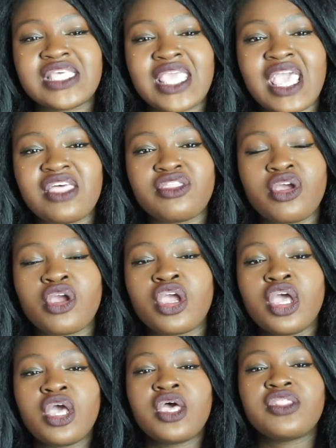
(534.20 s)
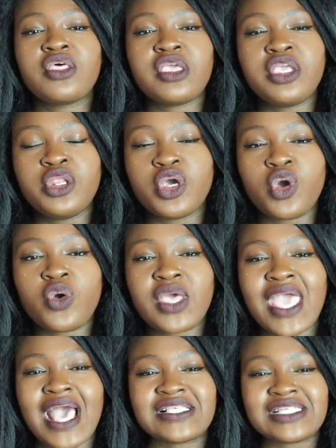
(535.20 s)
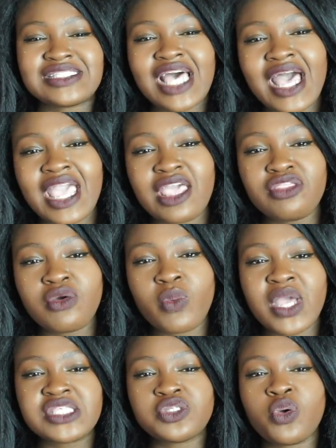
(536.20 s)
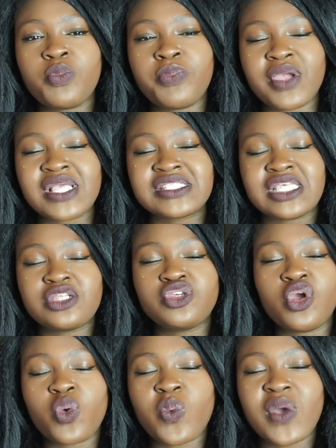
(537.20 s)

together you know, it has a tie in the waist, so it brings in your